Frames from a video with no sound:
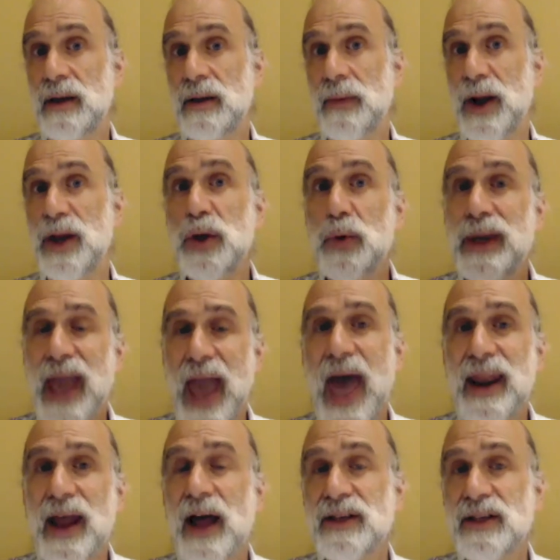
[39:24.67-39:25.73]
Right? You
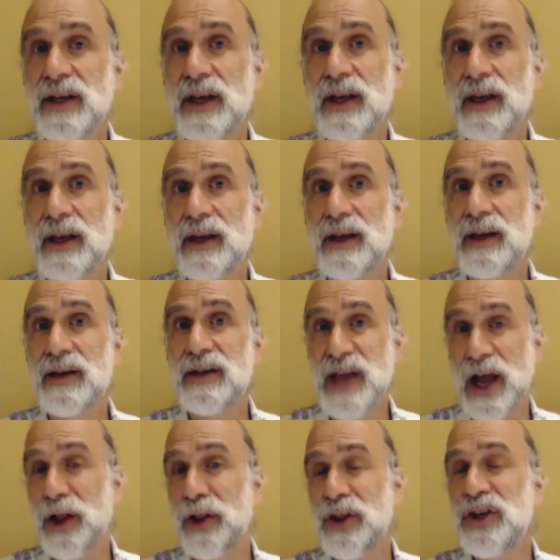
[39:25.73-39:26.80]
cannot
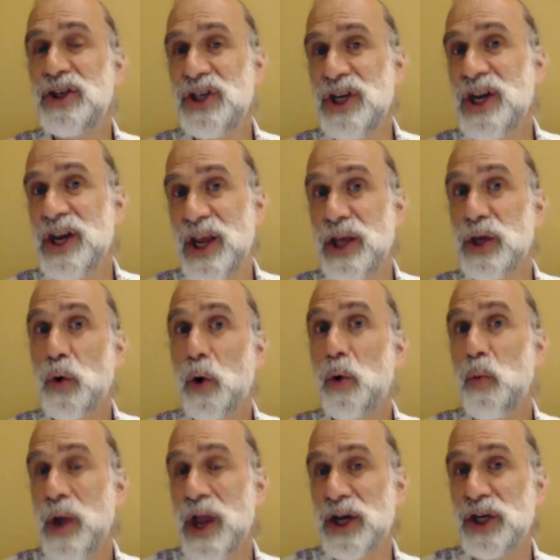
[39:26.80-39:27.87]
tell the genie your
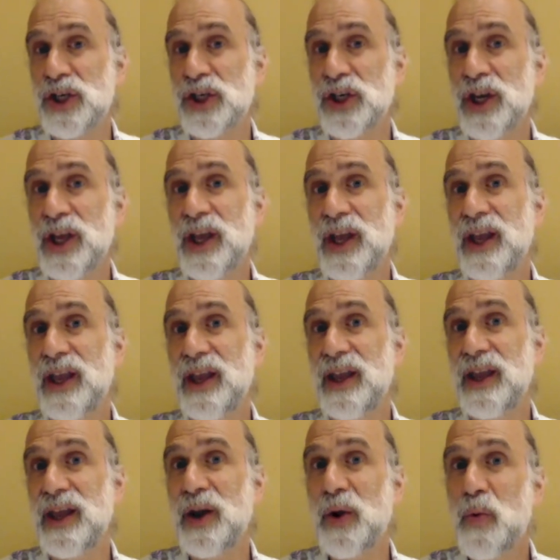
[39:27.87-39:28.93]
wish
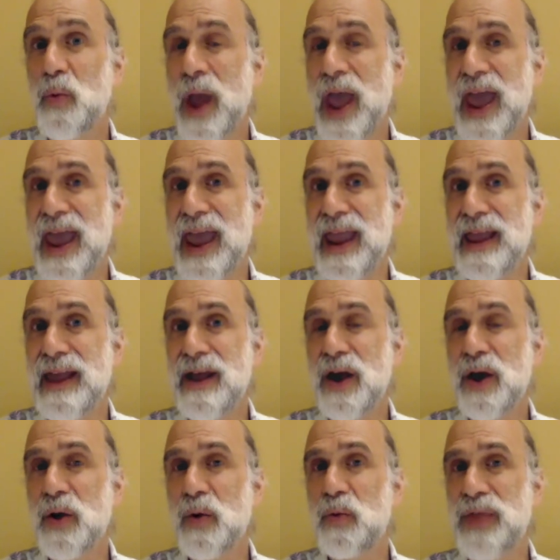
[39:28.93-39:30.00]
in a way
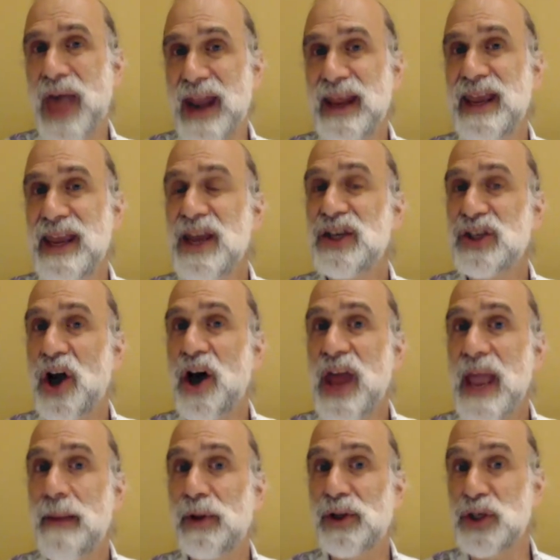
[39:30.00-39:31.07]
that he is
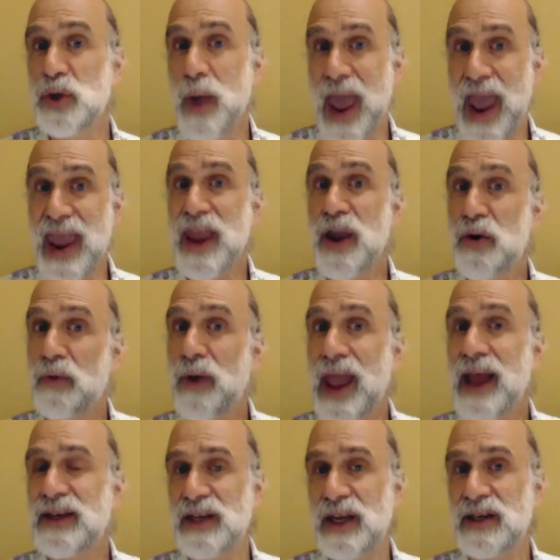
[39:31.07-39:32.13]
unable to A,
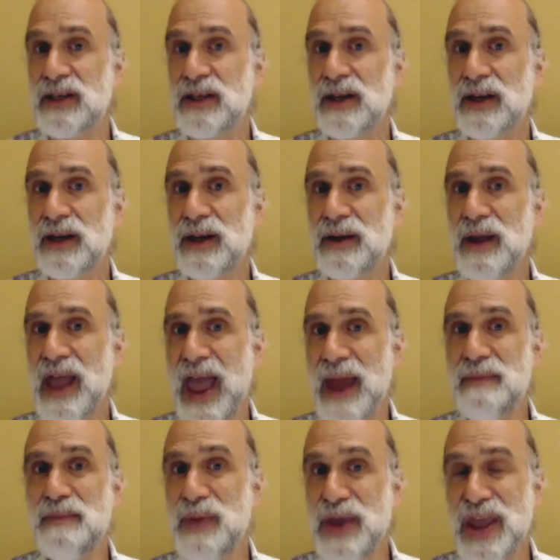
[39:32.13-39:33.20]
grant it,
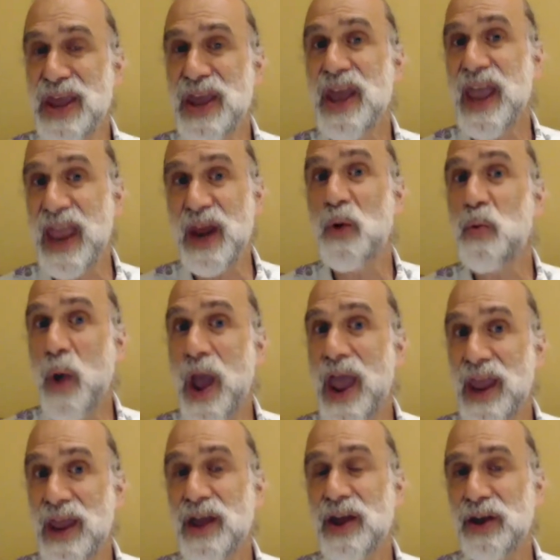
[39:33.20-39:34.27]
and B, in a
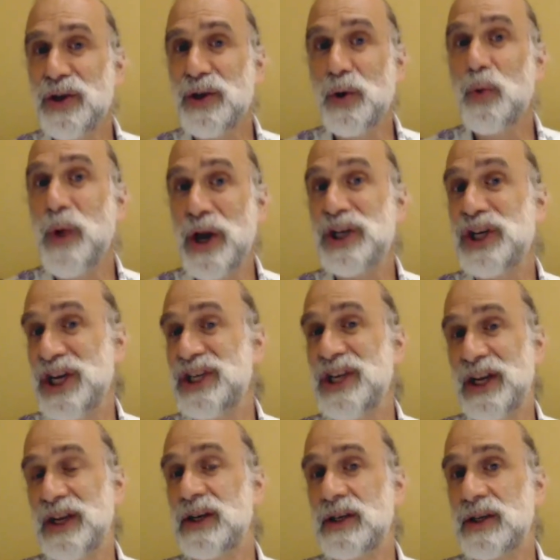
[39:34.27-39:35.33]
way you wish he
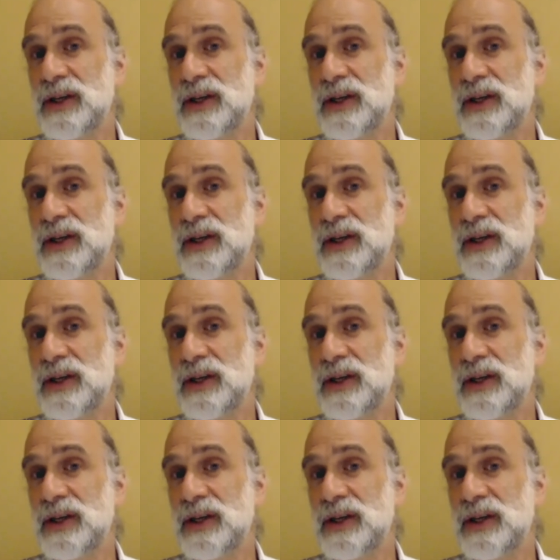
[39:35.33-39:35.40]
didn't